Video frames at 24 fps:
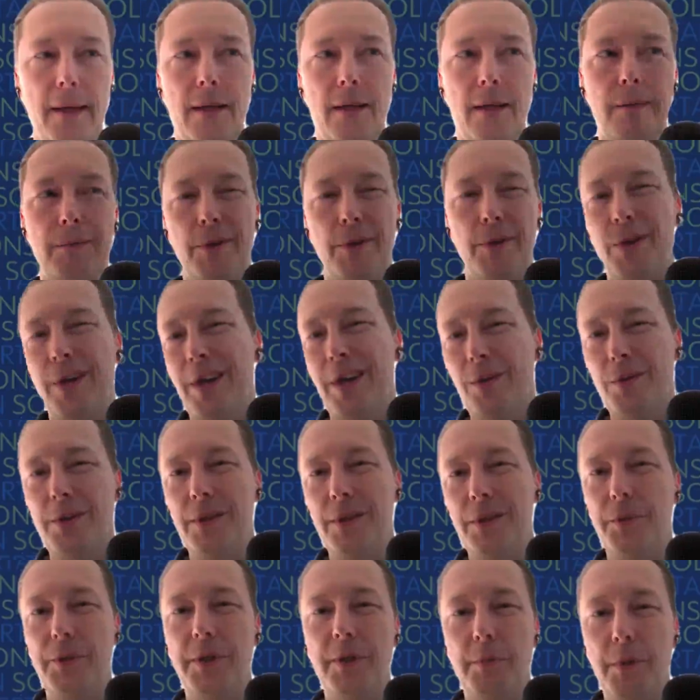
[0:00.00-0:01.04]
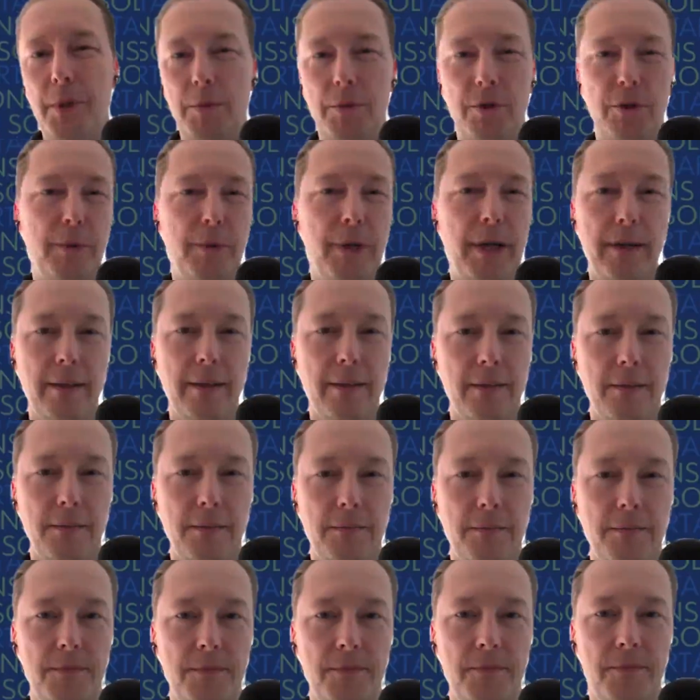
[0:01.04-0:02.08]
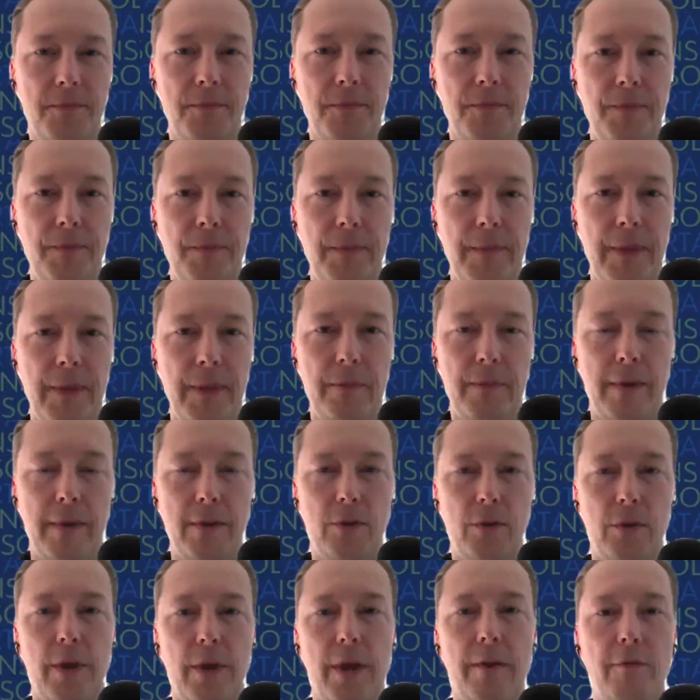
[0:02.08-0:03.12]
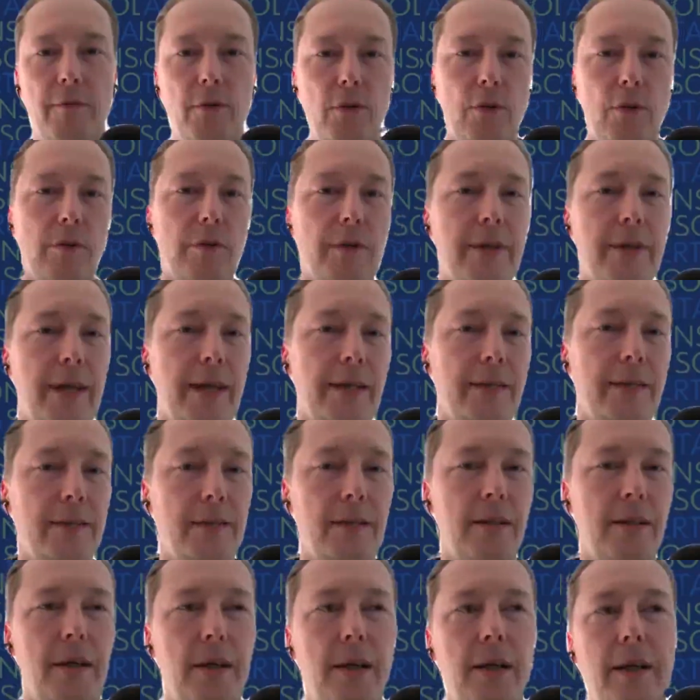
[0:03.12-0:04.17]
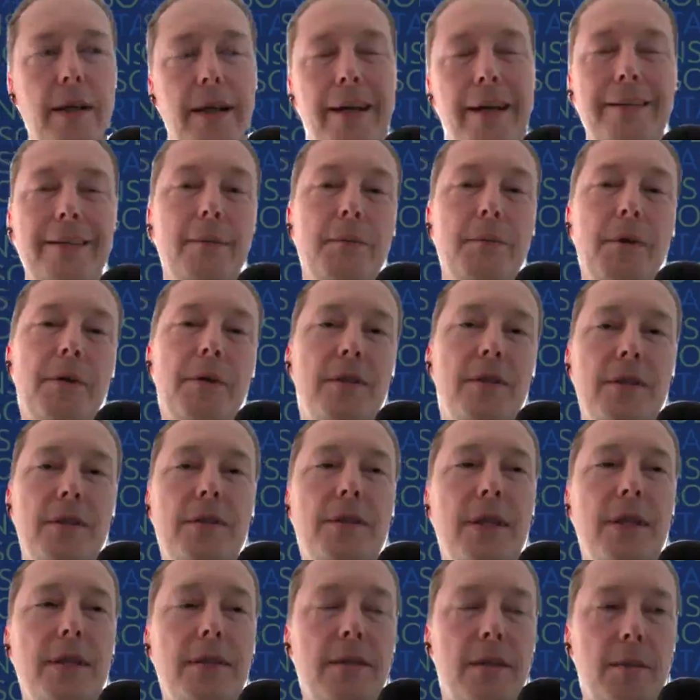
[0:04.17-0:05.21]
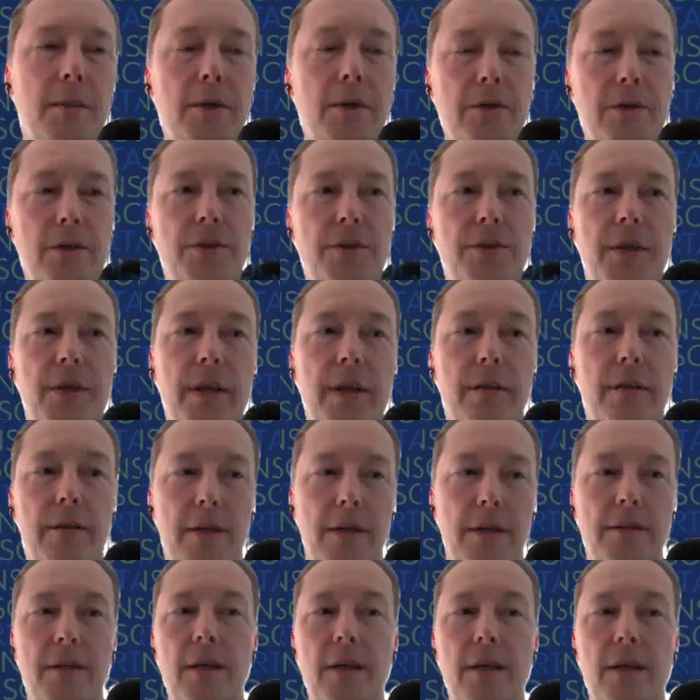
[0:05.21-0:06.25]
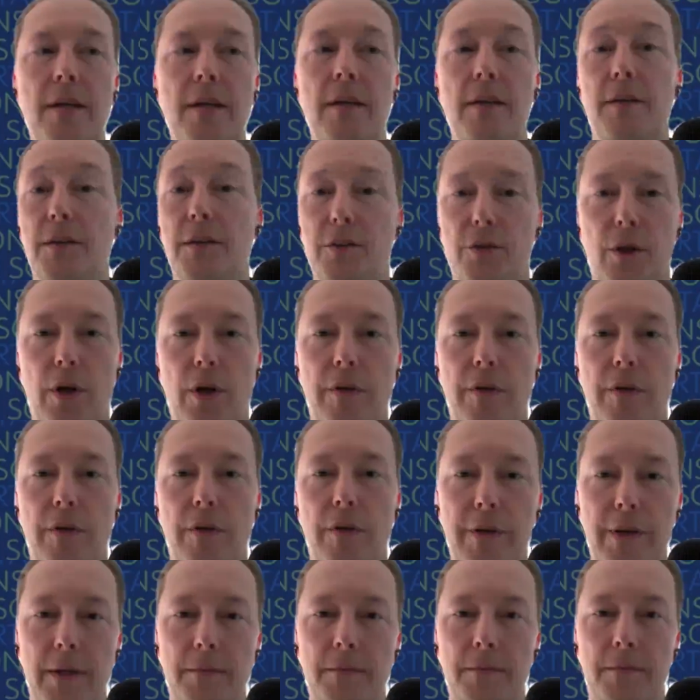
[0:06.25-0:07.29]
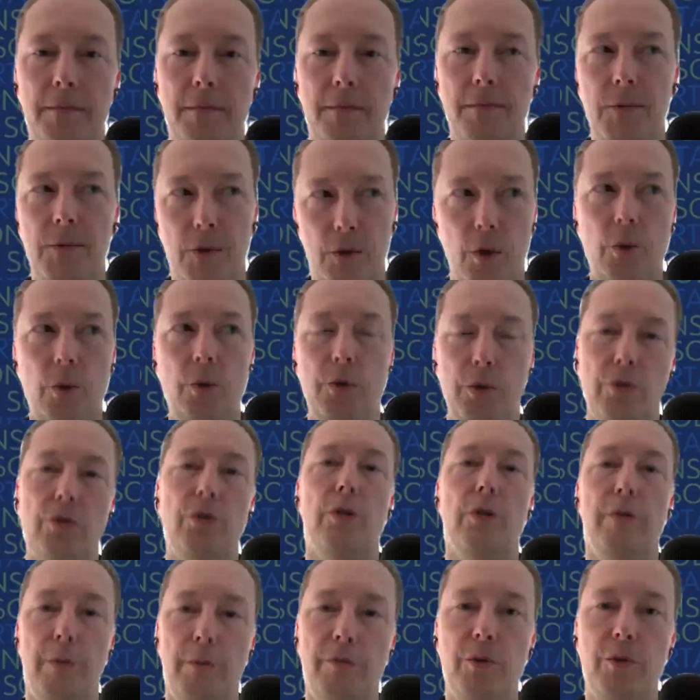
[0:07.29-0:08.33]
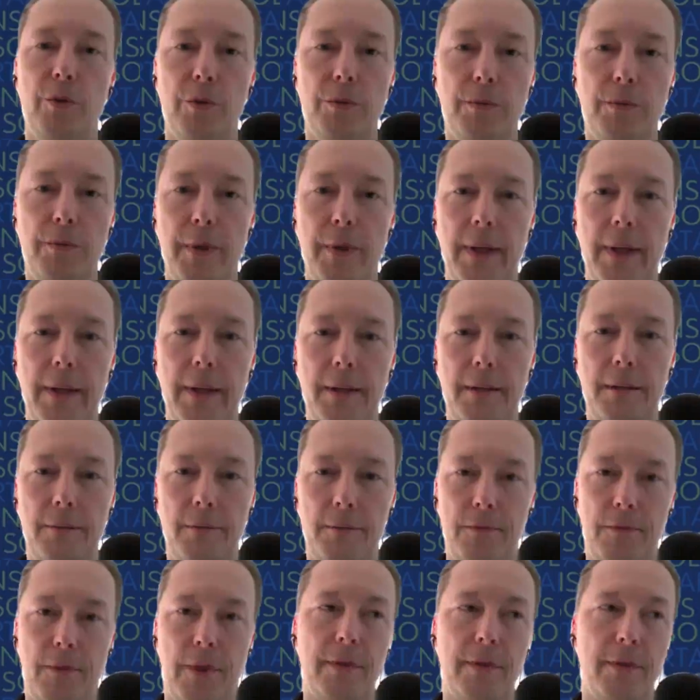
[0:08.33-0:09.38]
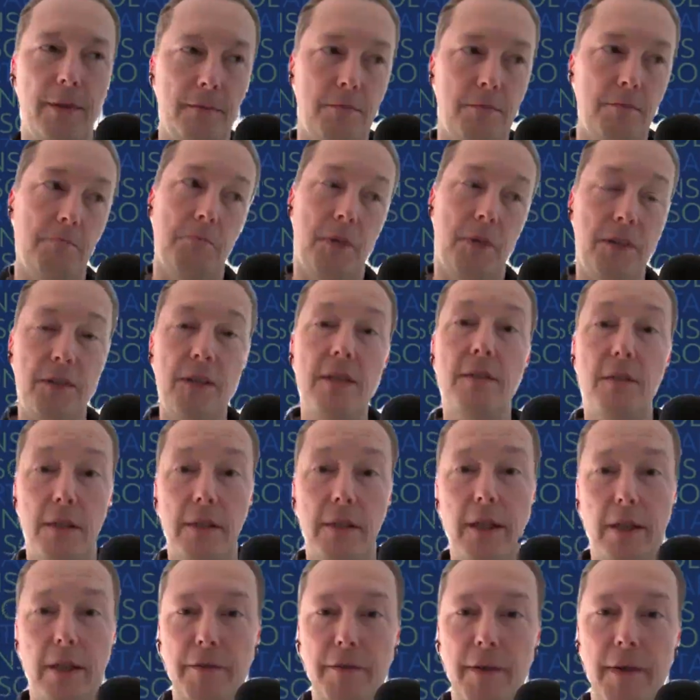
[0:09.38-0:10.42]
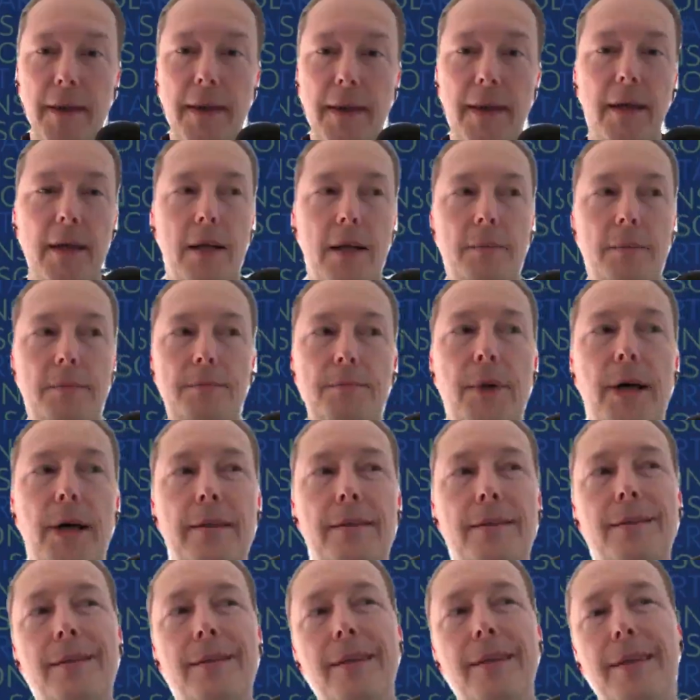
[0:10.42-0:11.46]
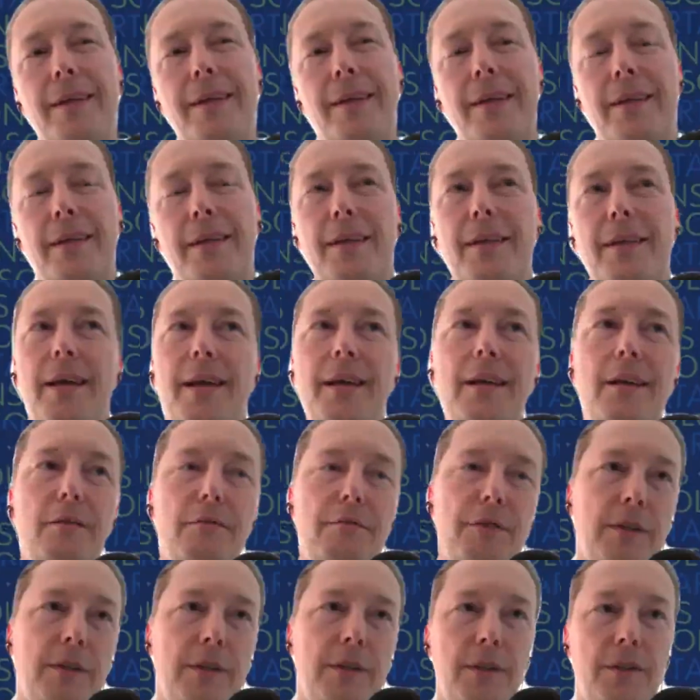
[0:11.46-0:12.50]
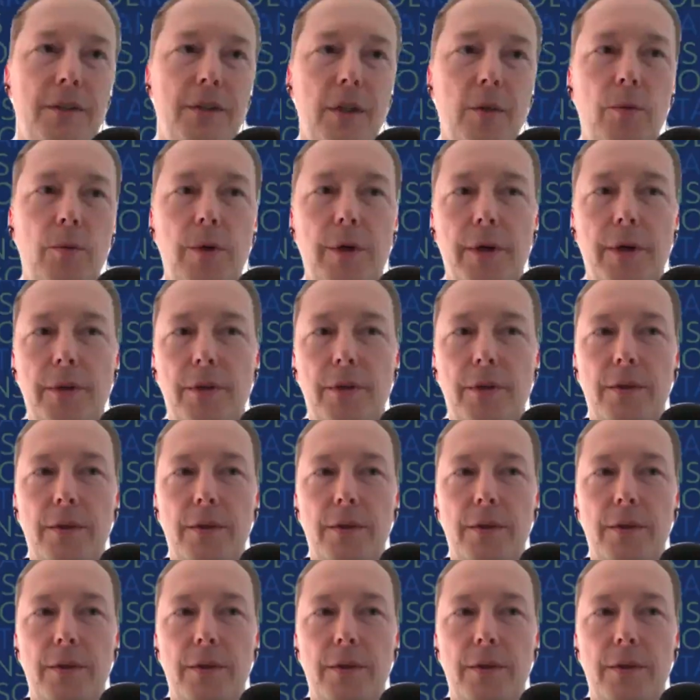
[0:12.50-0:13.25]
but you can't really read people's minds, right? So you have to sort of guess, and sometimes it's easy because they say that they're starving, so you serve them food, right? That's easy enough. But in the village somewhere,